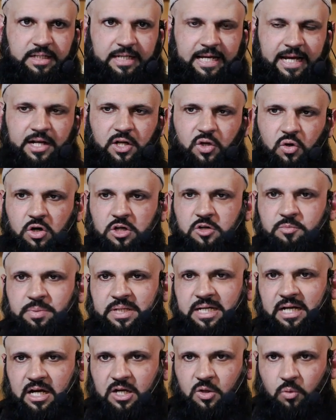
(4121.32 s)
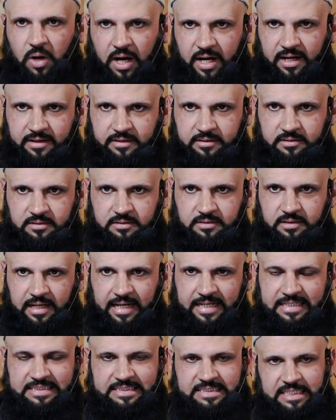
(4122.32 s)
cannot be acquired
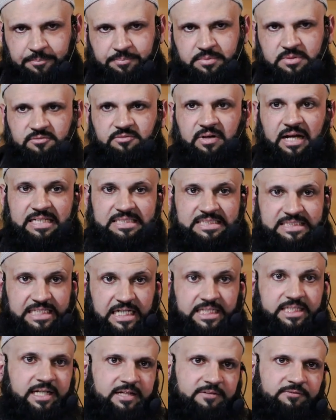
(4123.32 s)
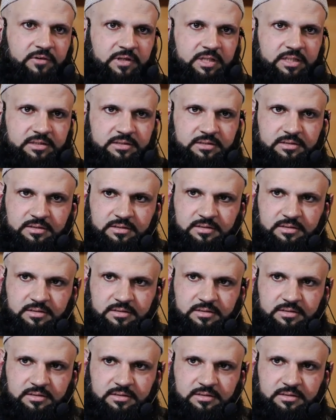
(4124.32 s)
except via studying for it